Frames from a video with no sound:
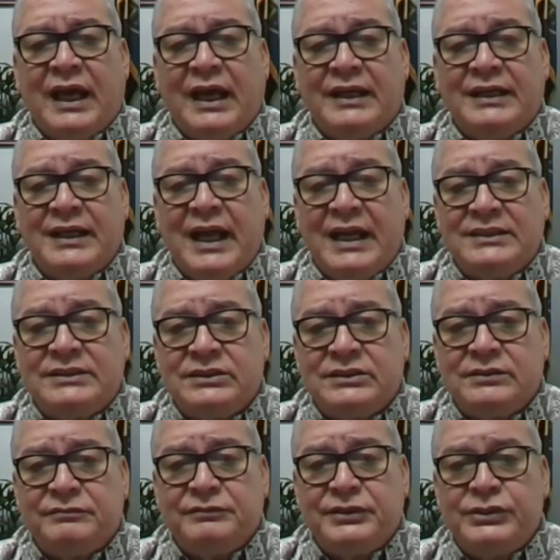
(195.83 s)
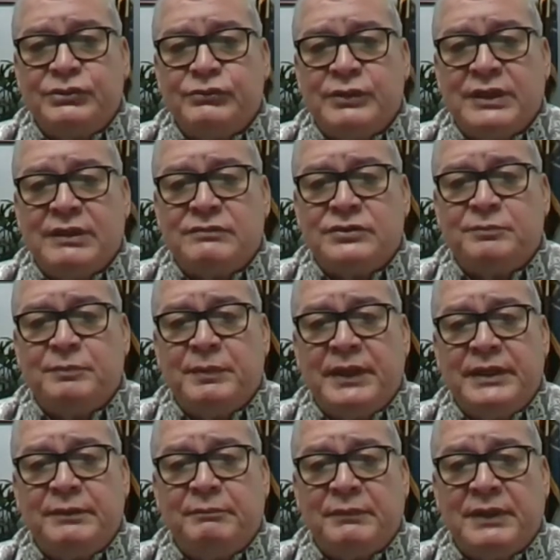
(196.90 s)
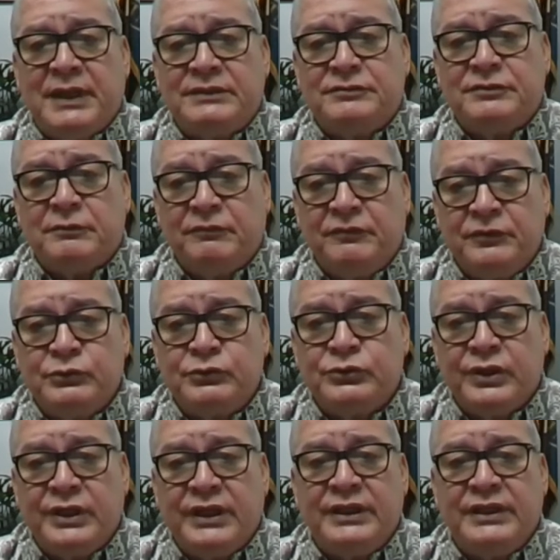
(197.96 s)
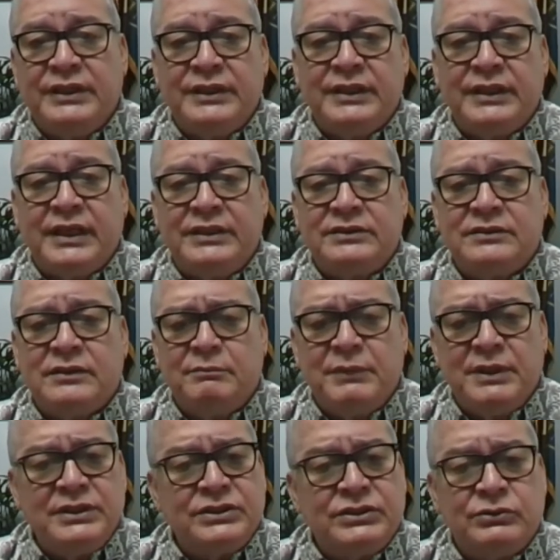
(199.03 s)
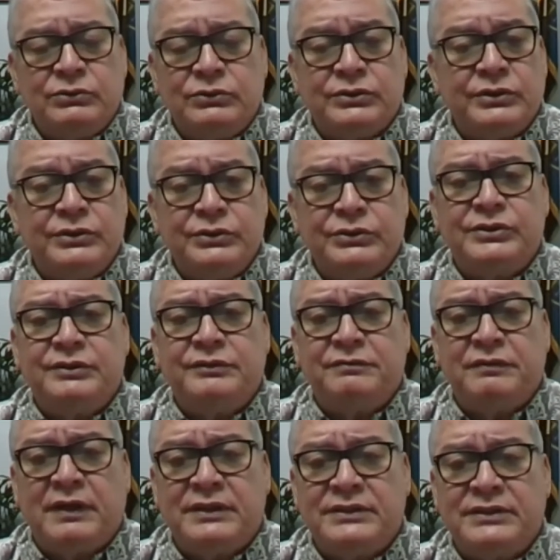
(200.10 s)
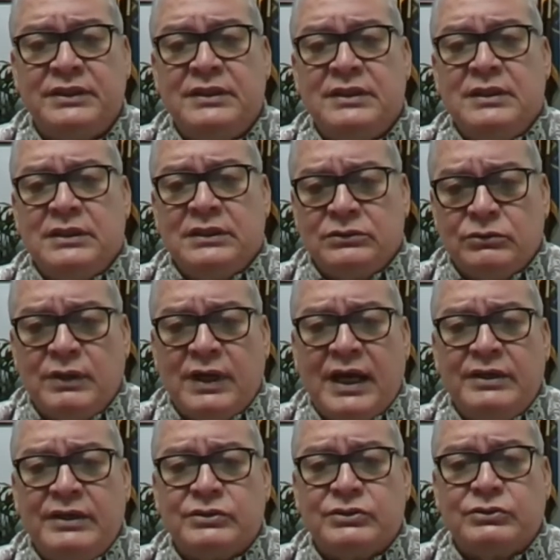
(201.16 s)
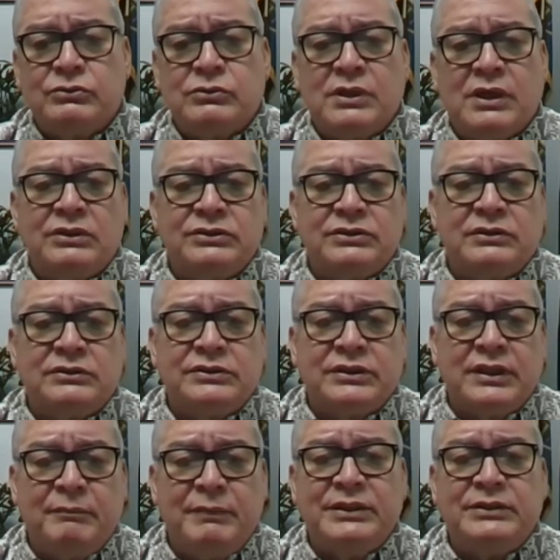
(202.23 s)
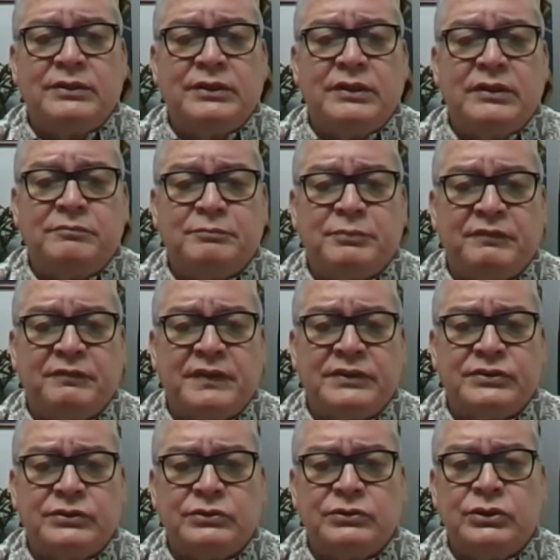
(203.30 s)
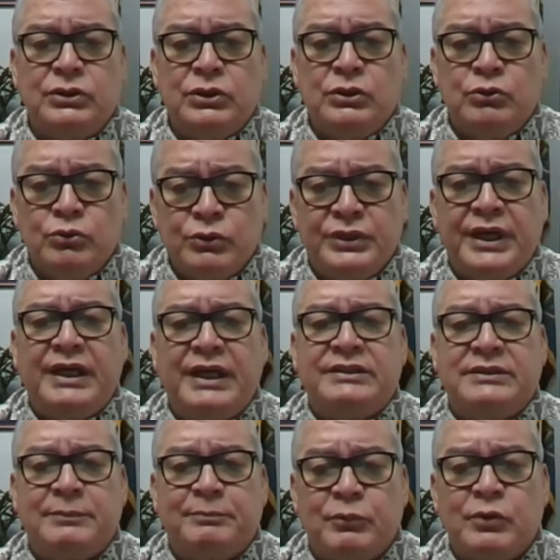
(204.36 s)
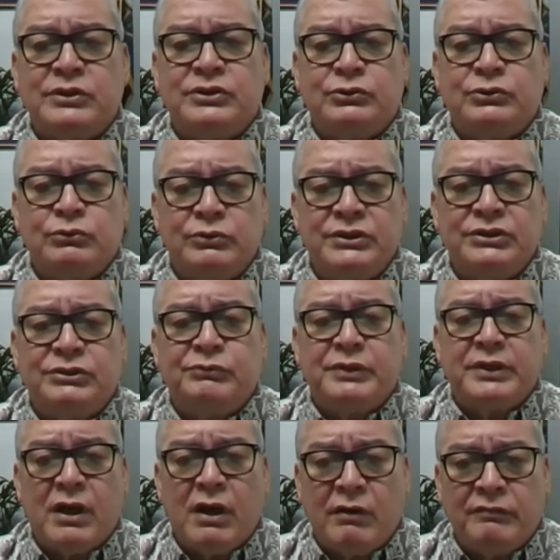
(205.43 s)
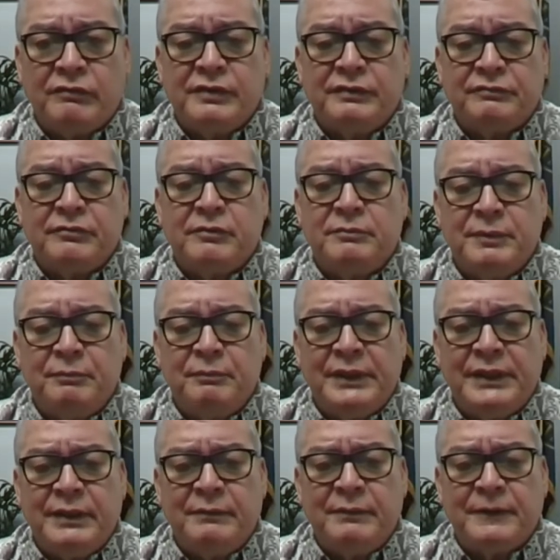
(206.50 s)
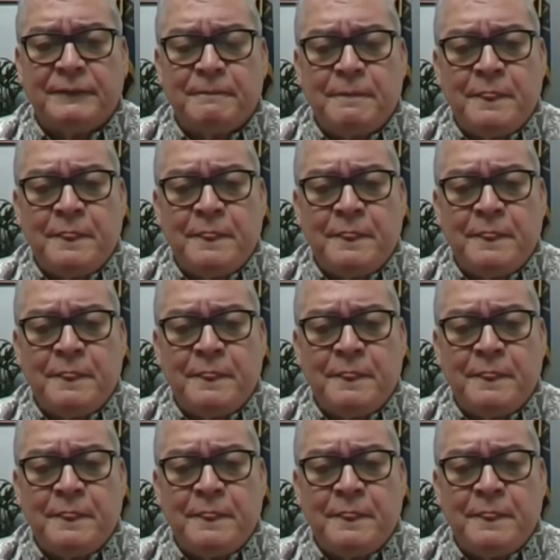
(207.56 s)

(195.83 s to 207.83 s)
An analysis of district-level spending plans from Future Ed indicates that many schools are using funds to hire school counselors and mental health professionals who can support students' recovery from the pandemic.